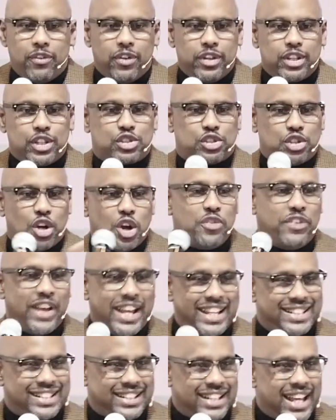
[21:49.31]
the
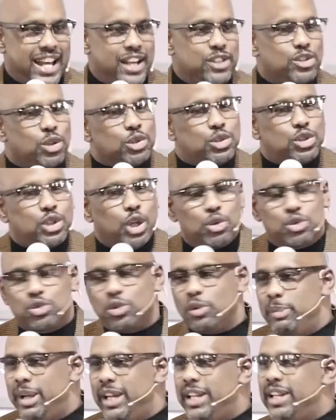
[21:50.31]
survey says on
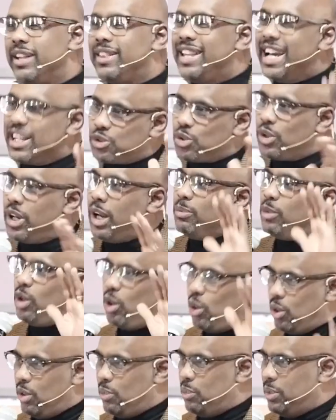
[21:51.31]
social media, that's what I'm
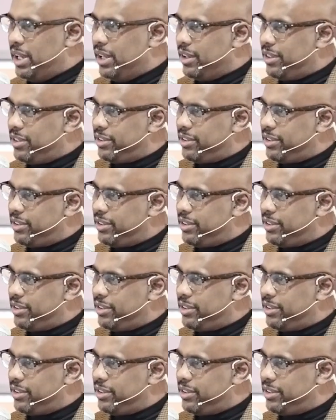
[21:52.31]
going with.